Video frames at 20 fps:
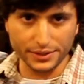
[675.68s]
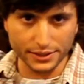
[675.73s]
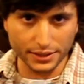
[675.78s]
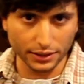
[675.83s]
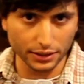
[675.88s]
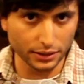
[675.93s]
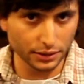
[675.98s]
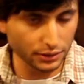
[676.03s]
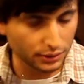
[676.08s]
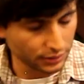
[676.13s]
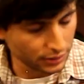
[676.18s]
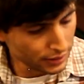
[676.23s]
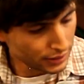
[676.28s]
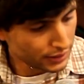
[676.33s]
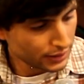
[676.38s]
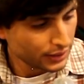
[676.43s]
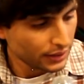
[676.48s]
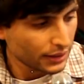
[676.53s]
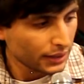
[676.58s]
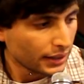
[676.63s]
is a little
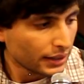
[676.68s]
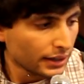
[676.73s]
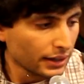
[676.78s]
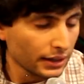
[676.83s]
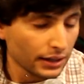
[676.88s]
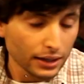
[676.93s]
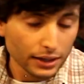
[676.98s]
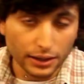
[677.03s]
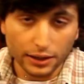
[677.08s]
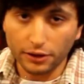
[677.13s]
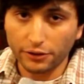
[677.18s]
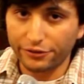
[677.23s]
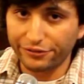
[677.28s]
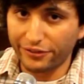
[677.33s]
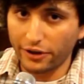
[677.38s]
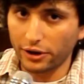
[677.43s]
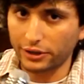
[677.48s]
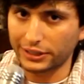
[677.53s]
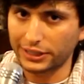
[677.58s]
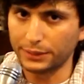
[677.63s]

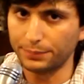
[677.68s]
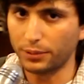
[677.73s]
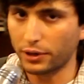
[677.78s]
funky.